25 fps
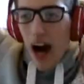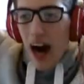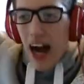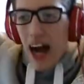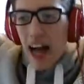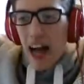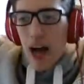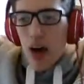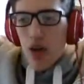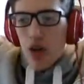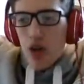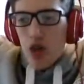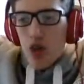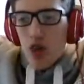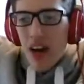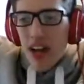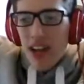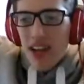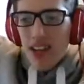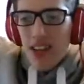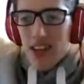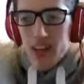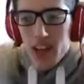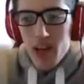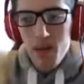I
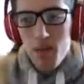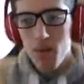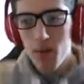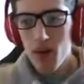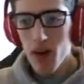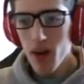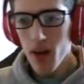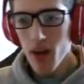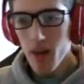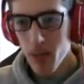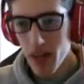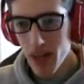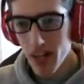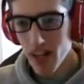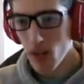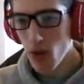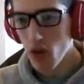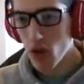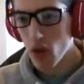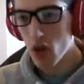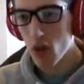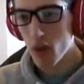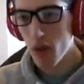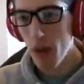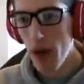outstrengthened him. Because I
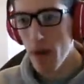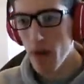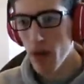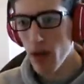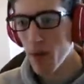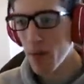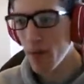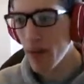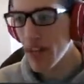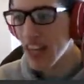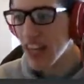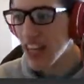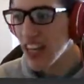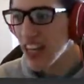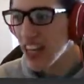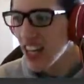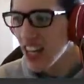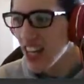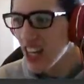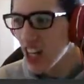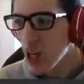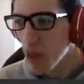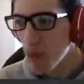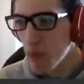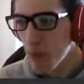was spamming B,
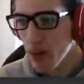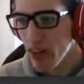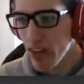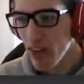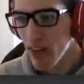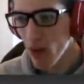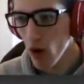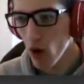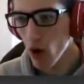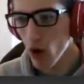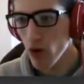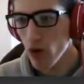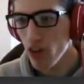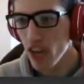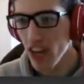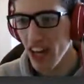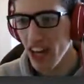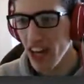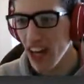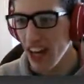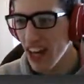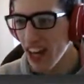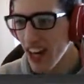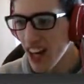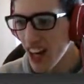he P-rolled
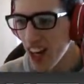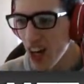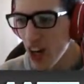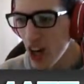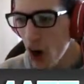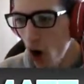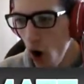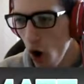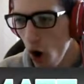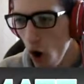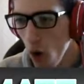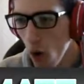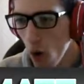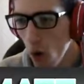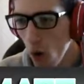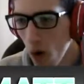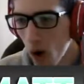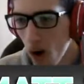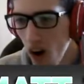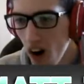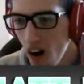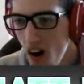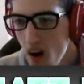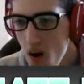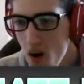it. No!
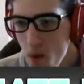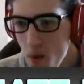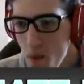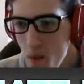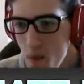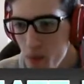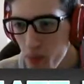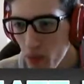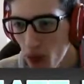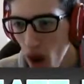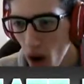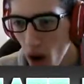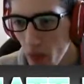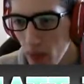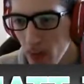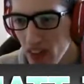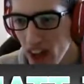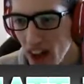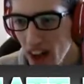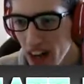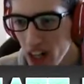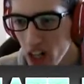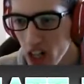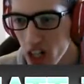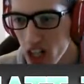I was
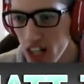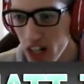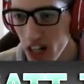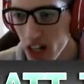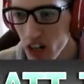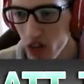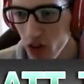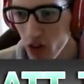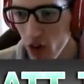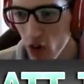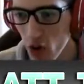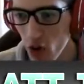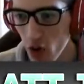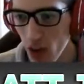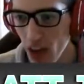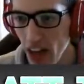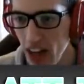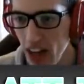actually going to score